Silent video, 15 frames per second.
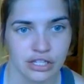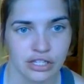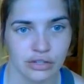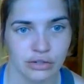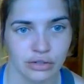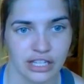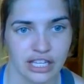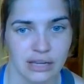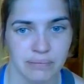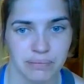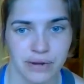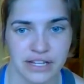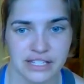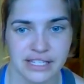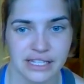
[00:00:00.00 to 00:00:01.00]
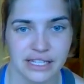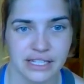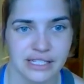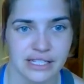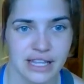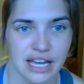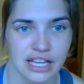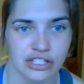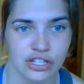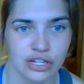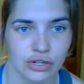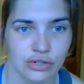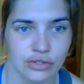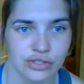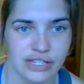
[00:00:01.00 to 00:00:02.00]
So keep pressing into that
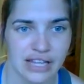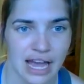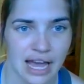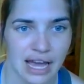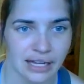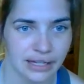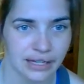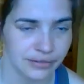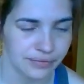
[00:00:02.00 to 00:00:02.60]
toe, Zach.